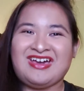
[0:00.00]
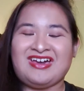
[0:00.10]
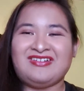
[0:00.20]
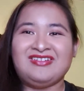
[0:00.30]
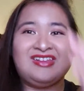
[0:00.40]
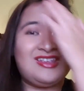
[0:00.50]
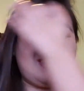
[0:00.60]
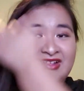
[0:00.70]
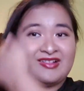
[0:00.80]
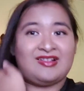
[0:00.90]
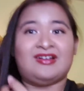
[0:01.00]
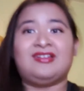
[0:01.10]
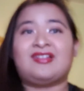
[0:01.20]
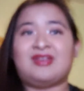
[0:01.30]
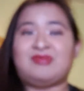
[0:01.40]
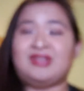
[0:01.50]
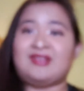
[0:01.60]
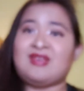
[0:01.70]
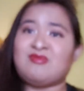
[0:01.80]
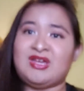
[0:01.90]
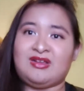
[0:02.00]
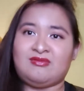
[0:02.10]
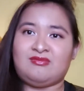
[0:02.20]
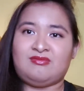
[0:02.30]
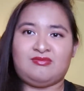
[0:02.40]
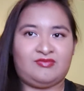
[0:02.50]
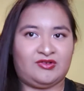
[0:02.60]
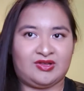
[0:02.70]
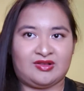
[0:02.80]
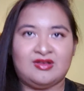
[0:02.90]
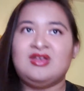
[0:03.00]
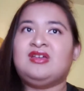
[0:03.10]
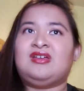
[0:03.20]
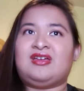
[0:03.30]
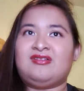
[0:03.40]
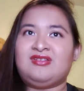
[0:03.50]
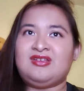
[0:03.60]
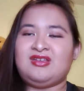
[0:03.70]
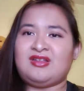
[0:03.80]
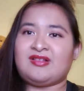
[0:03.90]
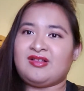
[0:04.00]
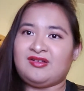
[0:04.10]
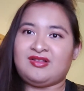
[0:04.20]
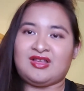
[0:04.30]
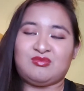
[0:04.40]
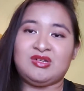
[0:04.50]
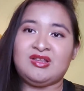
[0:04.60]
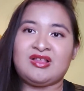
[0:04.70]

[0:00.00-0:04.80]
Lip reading: I don't think he necessarily slept in the same bed. Focus. I don't think he necessarily slept in the